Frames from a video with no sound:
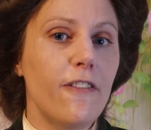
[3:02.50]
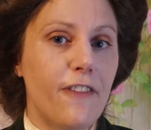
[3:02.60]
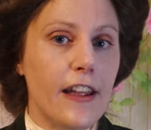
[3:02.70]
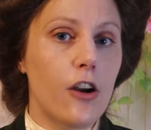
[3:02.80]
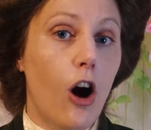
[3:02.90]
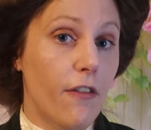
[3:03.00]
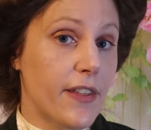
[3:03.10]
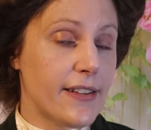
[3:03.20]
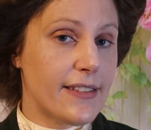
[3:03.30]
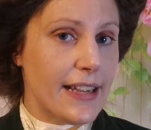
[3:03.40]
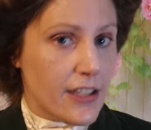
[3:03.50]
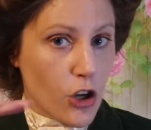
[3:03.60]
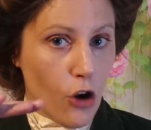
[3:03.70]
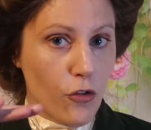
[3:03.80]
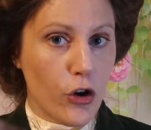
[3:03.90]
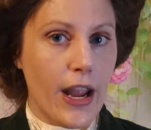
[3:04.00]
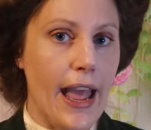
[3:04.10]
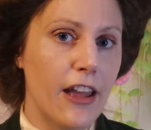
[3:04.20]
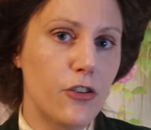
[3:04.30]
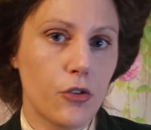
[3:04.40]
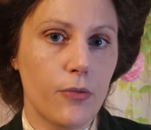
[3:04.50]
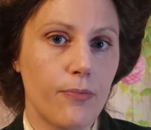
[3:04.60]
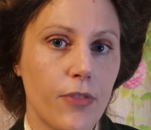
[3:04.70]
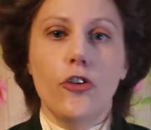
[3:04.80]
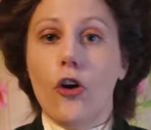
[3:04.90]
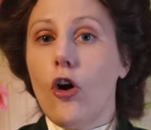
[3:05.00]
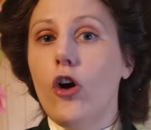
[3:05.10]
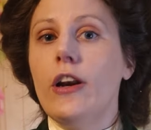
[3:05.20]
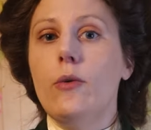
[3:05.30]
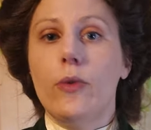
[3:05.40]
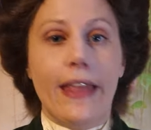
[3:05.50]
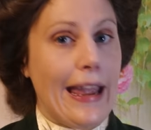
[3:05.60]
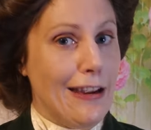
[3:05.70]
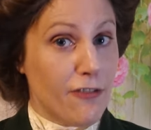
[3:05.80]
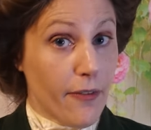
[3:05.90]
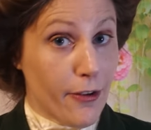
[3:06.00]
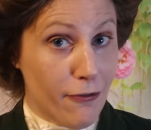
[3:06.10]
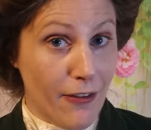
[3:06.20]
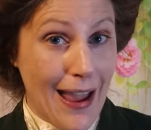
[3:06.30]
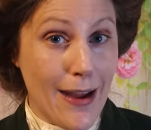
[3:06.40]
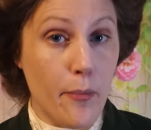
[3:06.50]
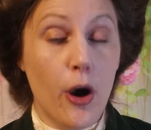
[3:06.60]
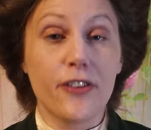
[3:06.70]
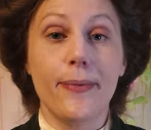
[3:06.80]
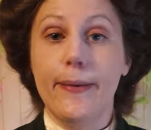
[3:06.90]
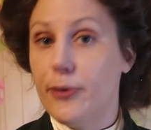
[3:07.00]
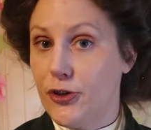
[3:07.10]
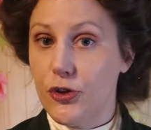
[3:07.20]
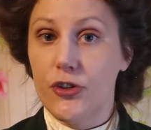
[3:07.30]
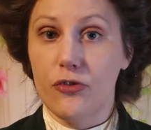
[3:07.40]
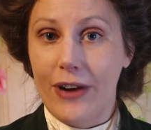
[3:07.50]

the finger of the deceased over a candle. Not only would the heat from the flame possibly produce a